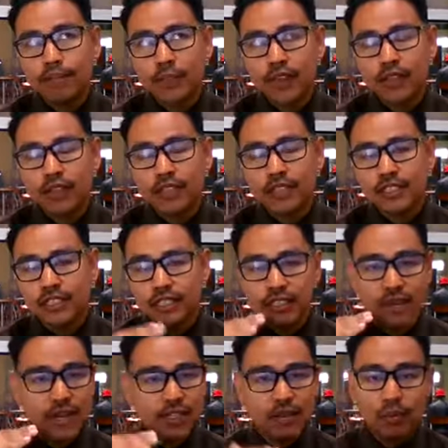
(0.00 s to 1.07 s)
earn a certain
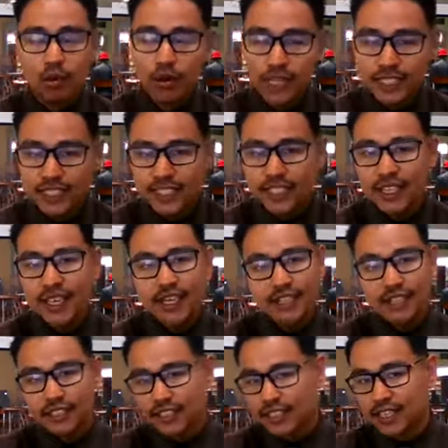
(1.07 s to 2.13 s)
amount of points,
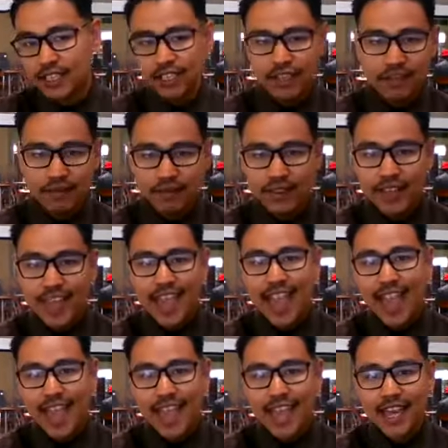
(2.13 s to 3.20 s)
there's a cutoff,
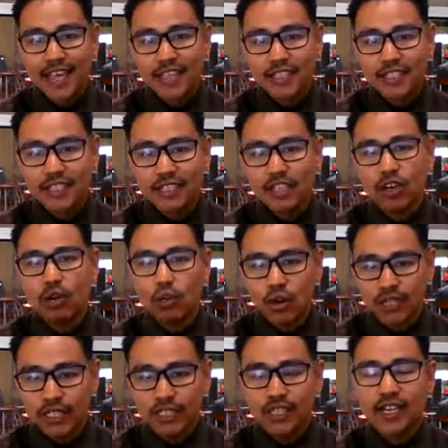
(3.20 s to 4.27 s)
and you're
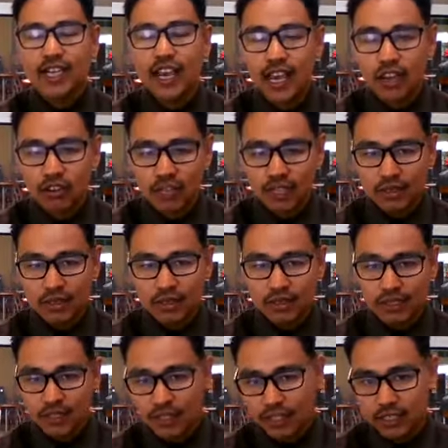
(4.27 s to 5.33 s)
awarded a Cal Grant.
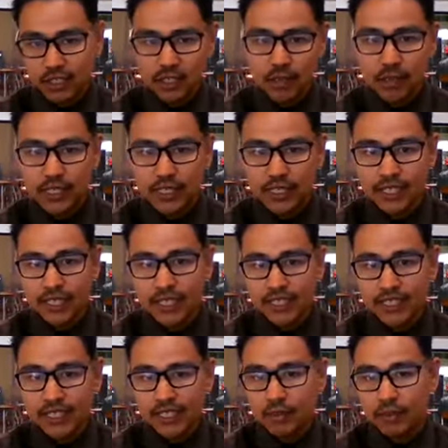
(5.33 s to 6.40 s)
But you're competing
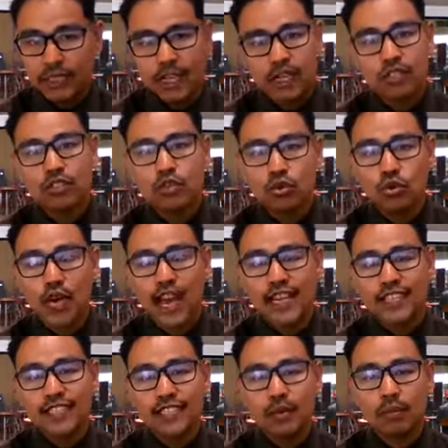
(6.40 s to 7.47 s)
against anybody else who
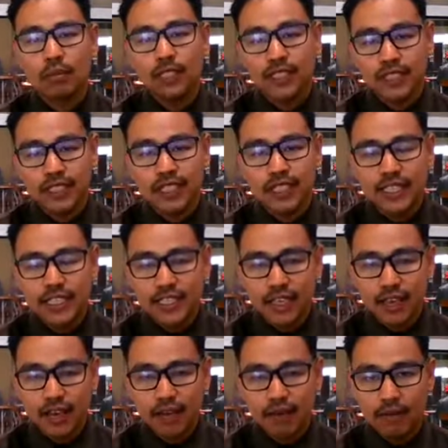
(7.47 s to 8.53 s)
has completed the
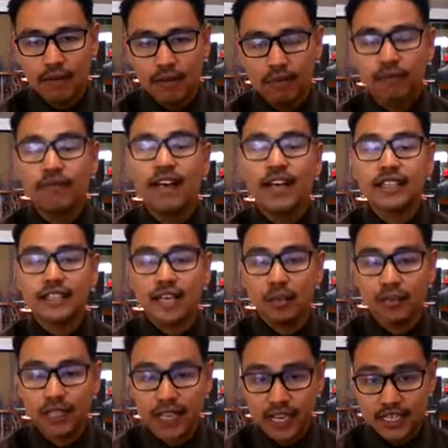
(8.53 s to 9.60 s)
FAFSA
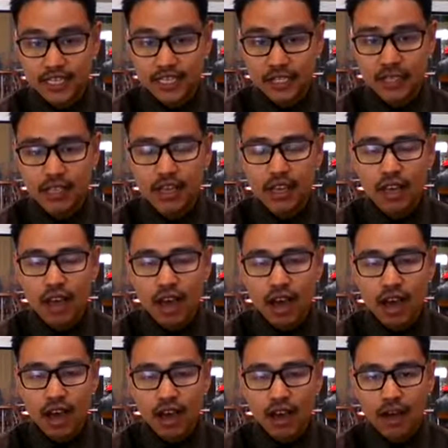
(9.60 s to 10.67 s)
application
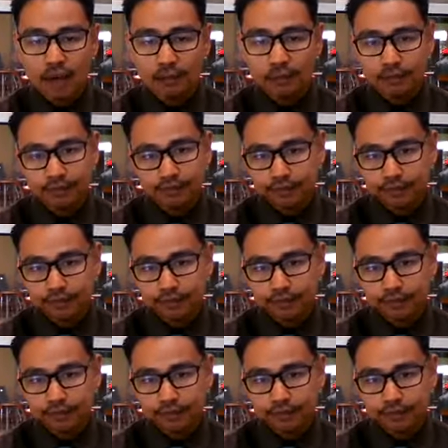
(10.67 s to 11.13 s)
across